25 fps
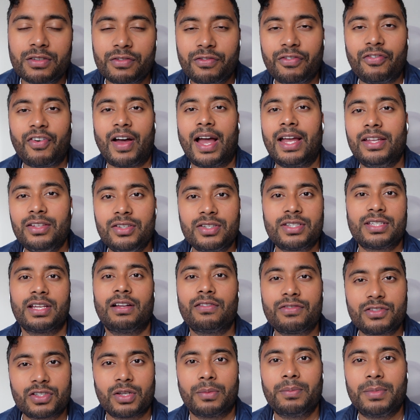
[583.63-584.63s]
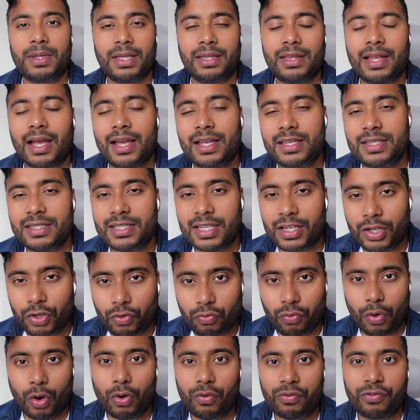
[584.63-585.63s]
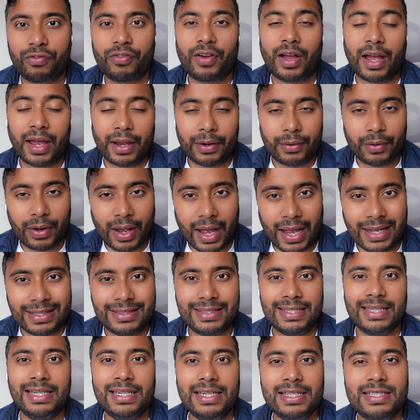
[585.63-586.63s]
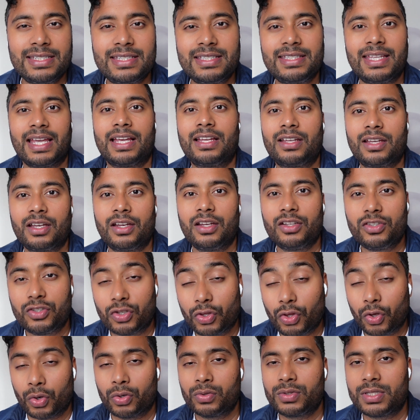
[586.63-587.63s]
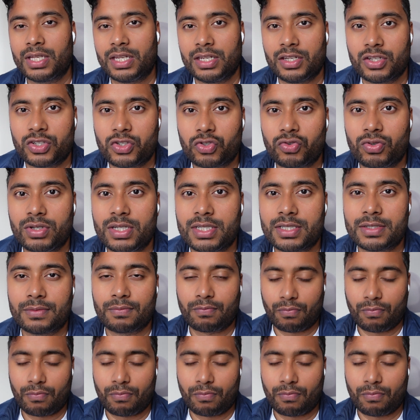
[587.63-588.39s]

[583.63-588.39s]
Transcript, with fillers: Find yourself something that is in growth and ideally stick to those industries.